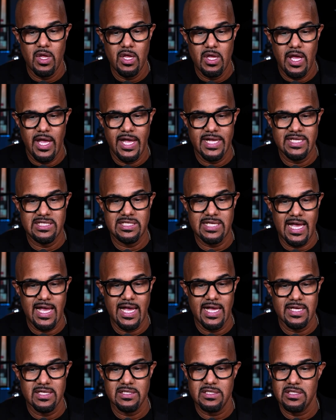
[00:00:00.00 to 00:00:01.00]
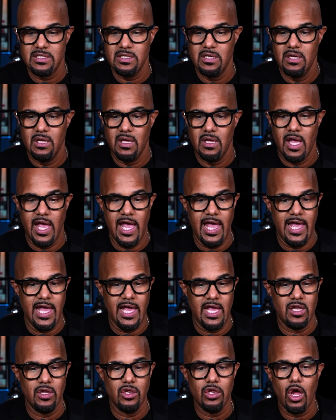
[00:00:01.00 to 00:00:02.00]
it says
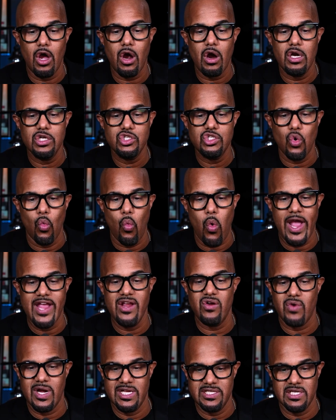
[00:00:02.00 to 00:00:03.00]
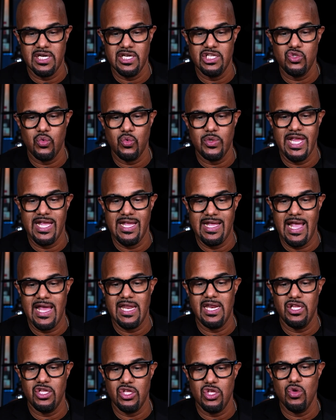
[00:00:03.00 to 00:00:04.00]
a large white residence with a
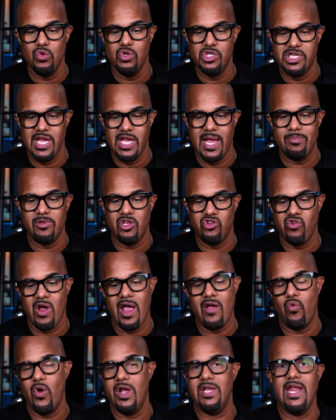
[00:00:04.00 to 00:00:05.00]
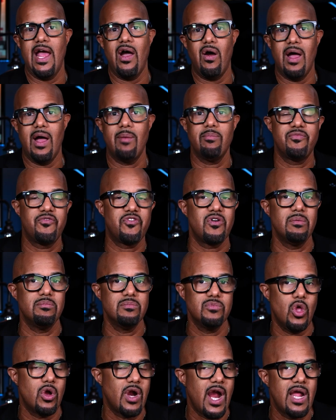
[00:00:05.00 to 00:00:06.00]
gated U-shaped driveway. Now, I'm from
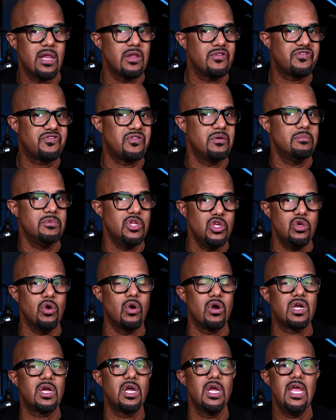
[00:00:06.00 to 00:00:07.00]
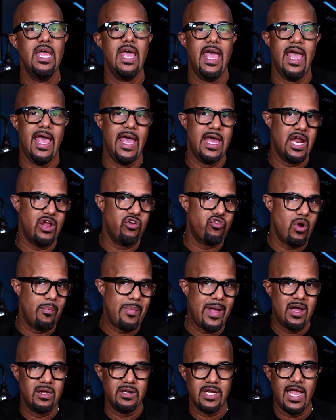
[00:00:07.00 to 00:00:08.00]
Long Island, from New York, and I grew up
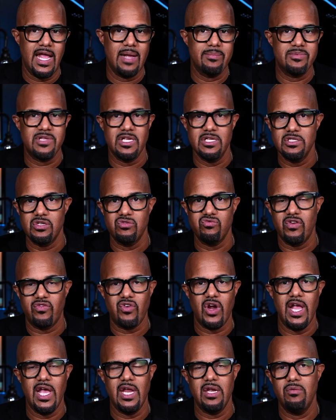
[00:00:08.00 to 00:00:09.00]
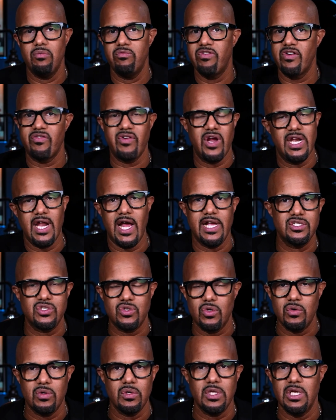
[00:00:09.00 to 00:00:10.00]
out in the Hamptons and Riverhead High
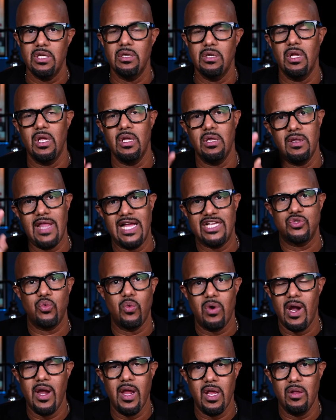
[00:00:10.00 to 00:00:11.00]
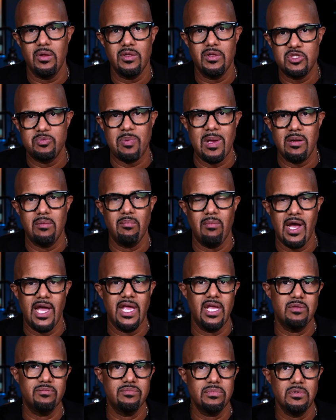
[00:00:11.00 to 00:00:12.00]
School, and that's where I spent
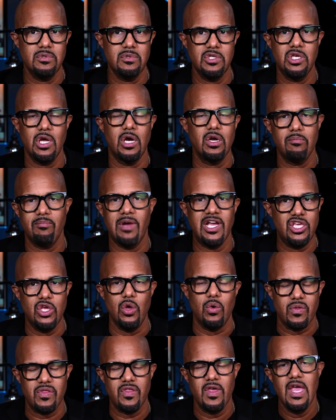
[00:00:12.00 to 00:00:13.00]
my youth.